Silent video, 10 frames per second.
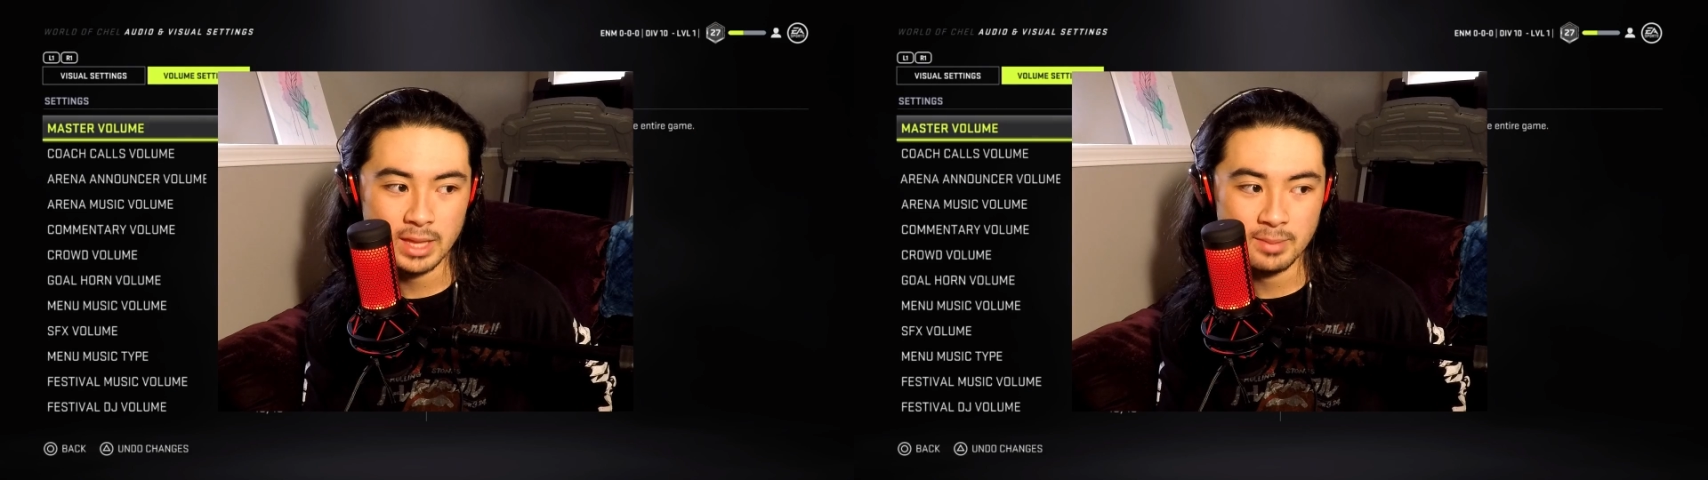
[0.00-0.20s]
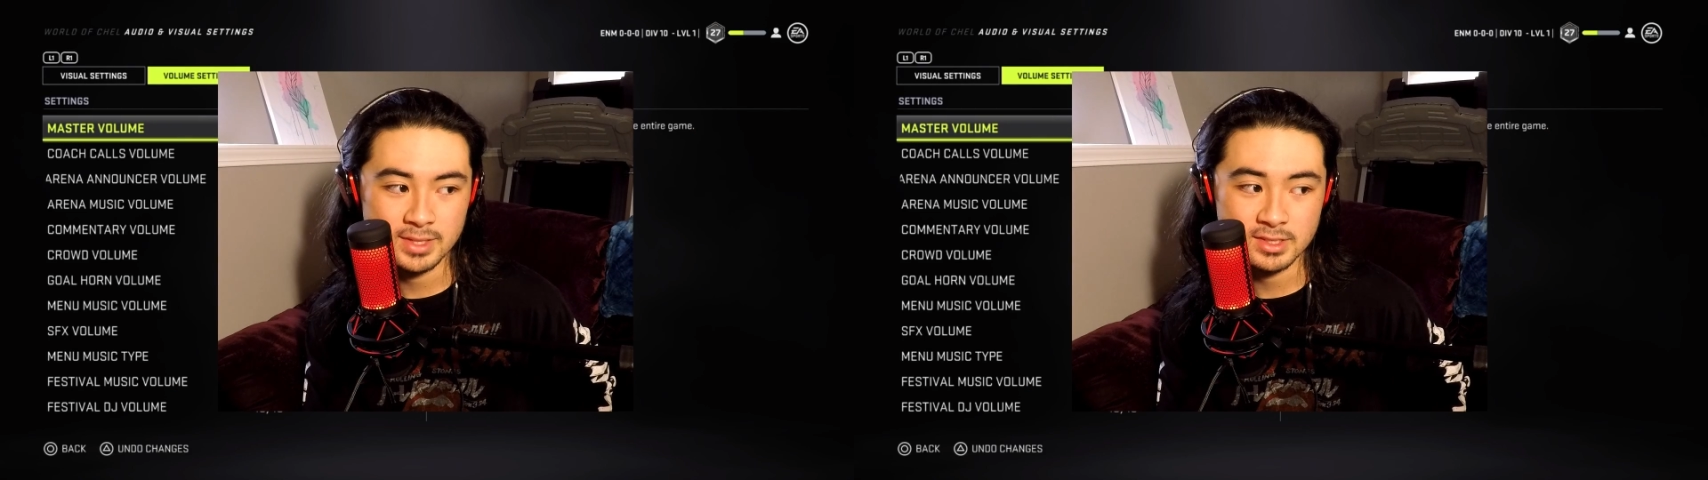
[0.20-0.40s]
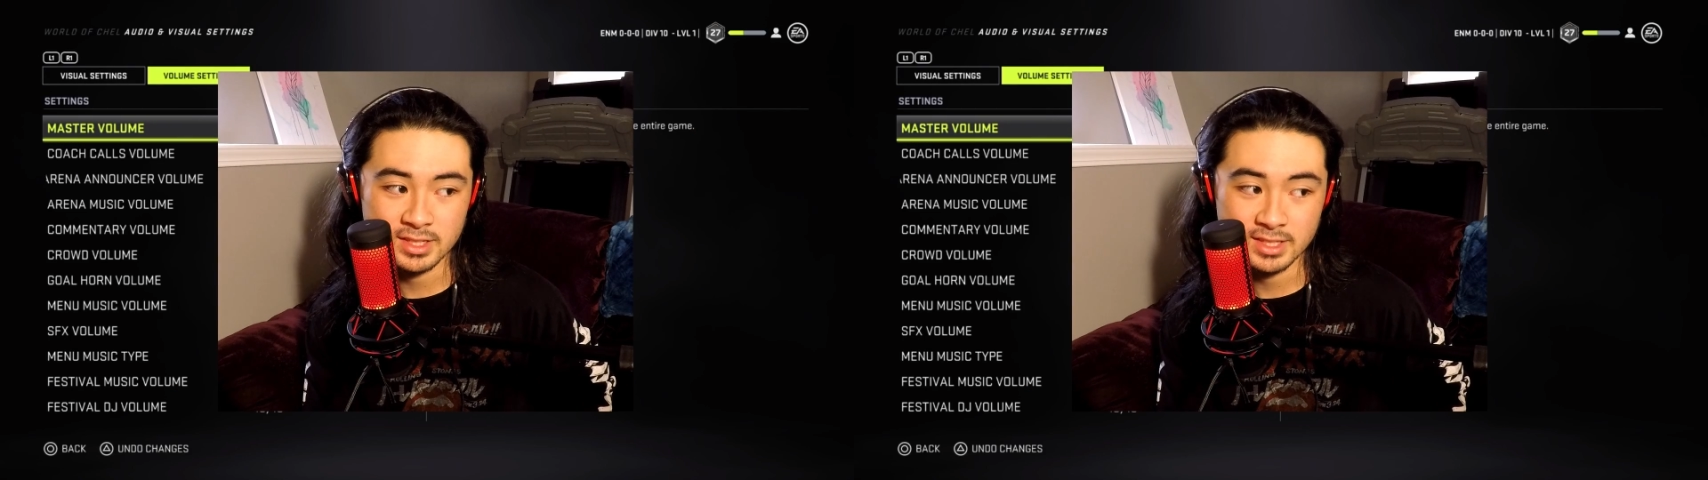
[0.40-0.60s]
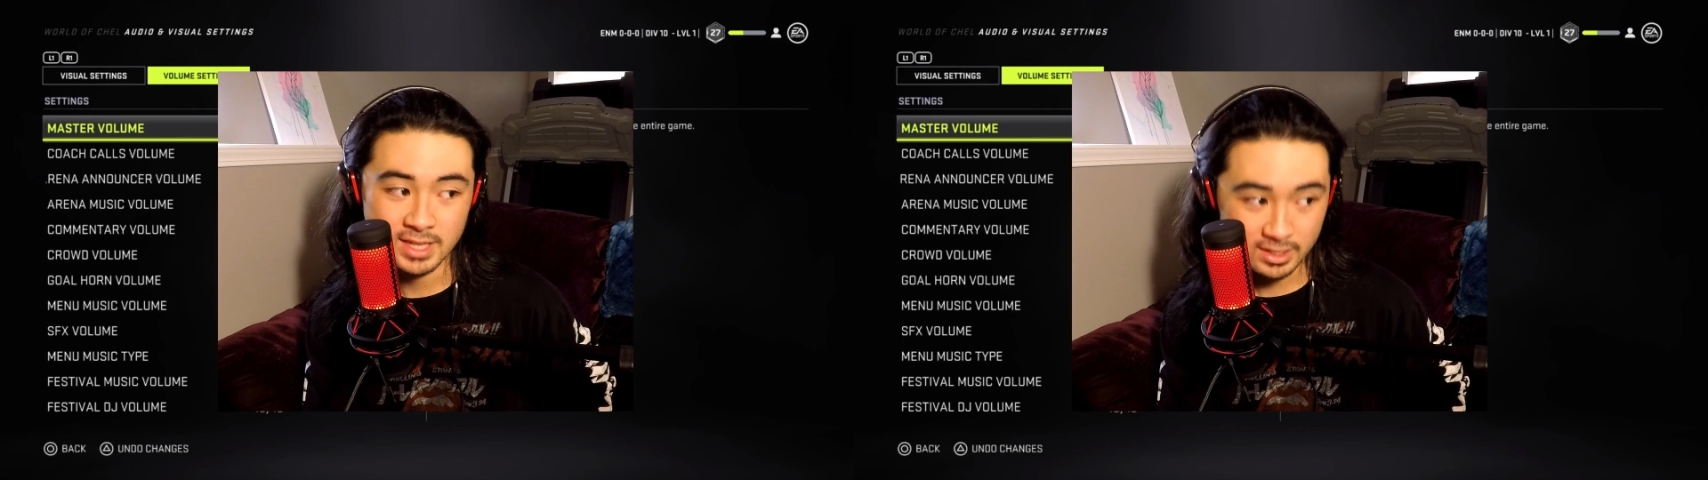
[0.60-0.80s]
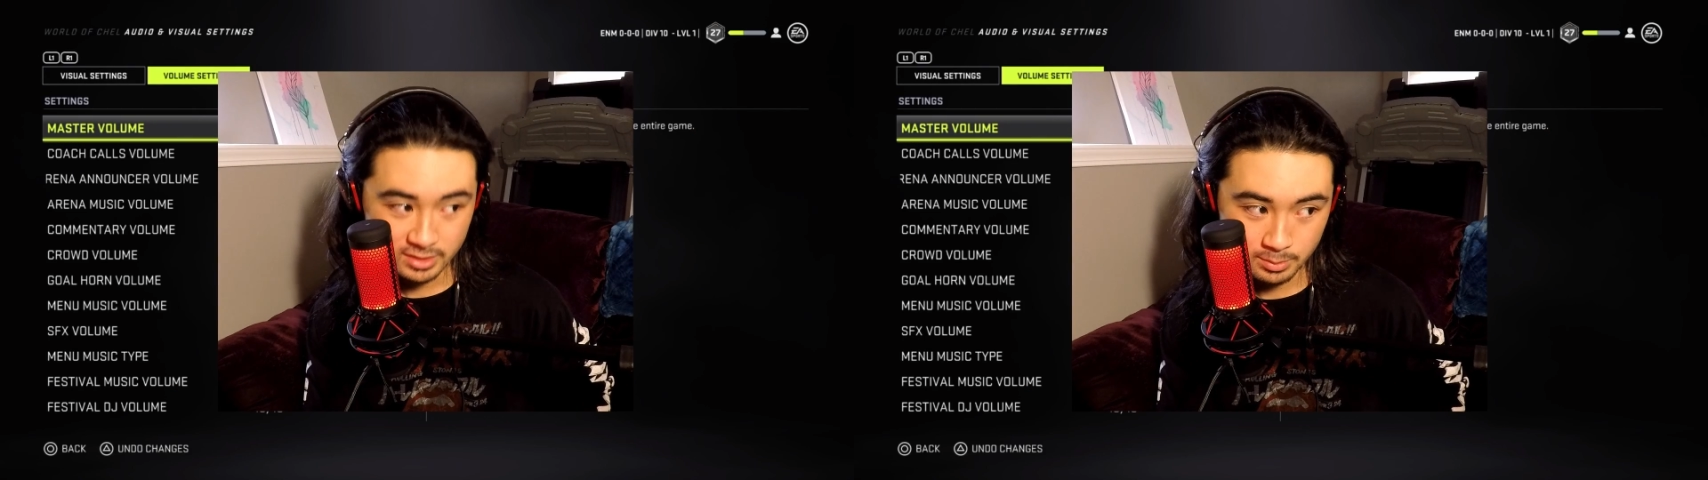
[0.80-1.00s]
That means that the
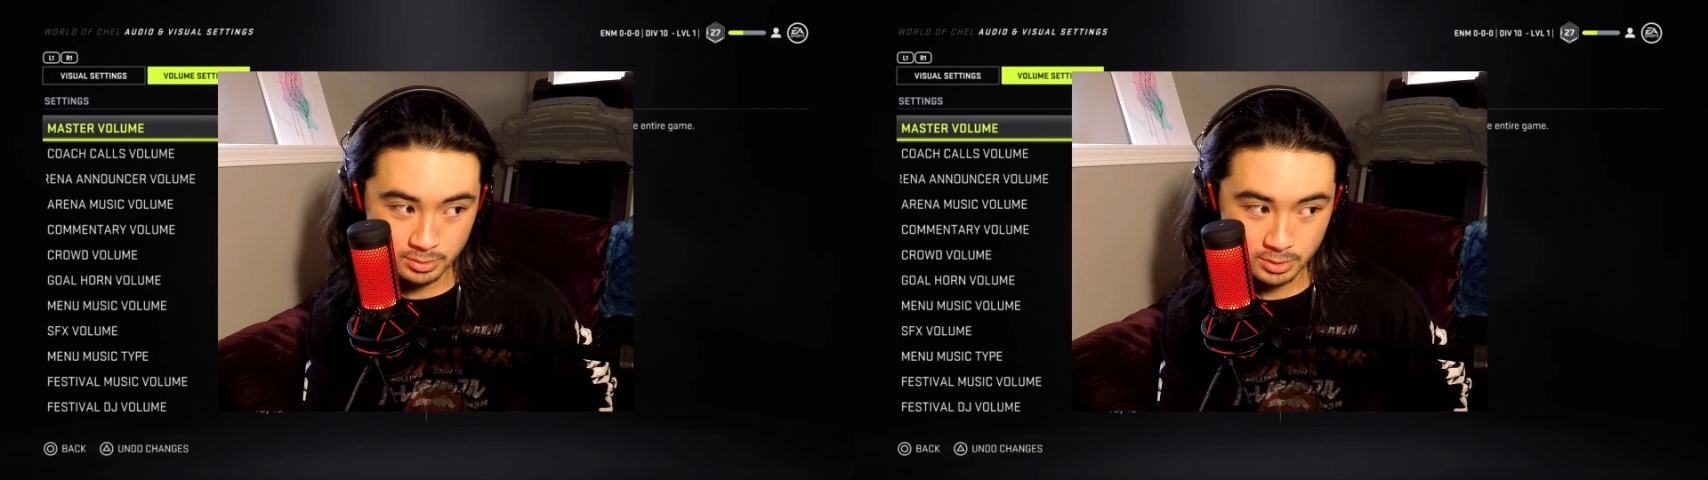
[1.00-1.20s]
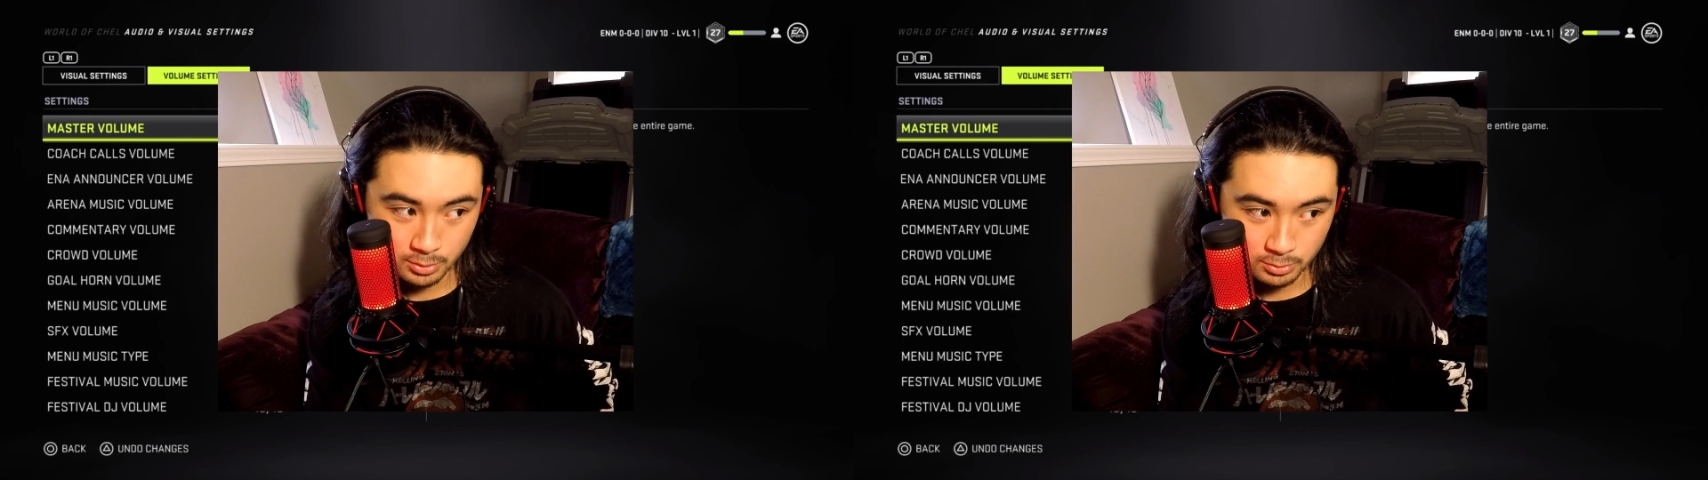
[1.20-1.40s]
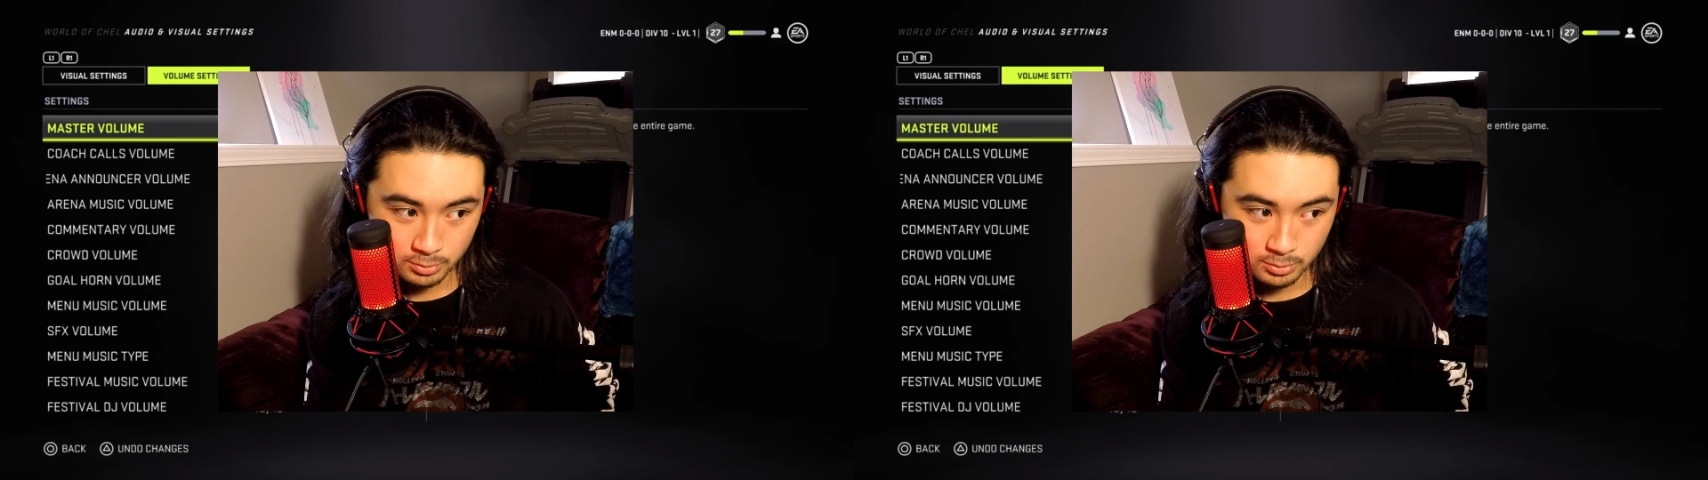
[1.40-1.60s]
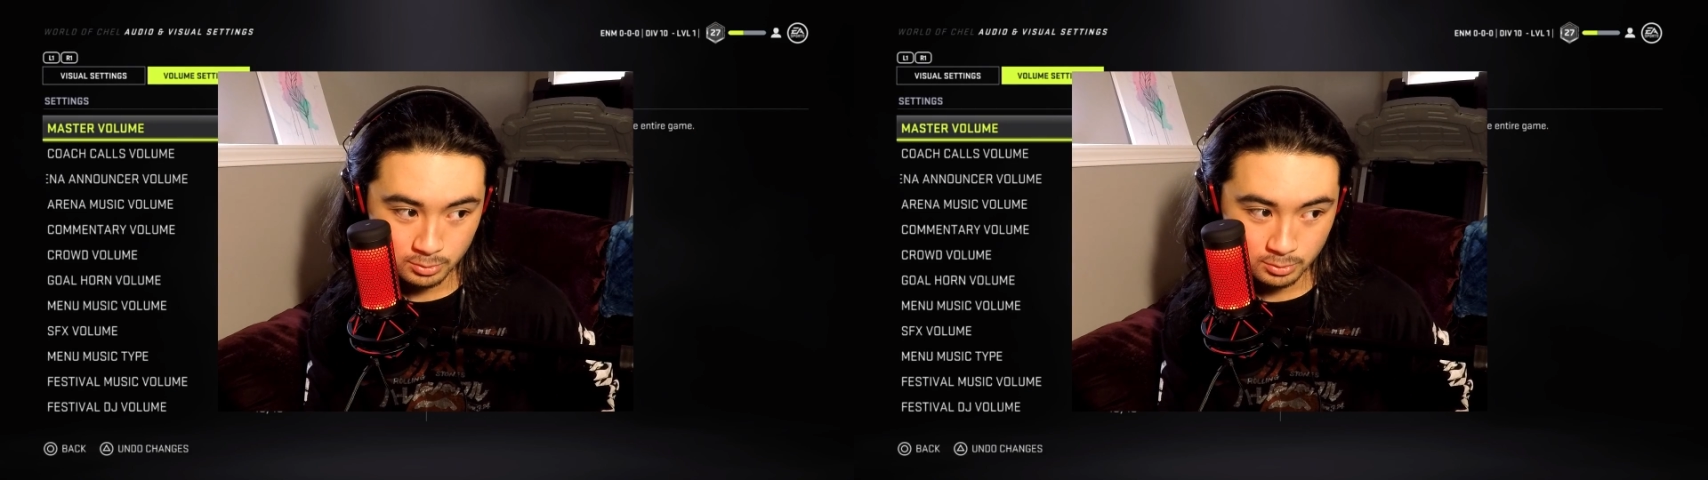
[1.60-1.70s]
next episode,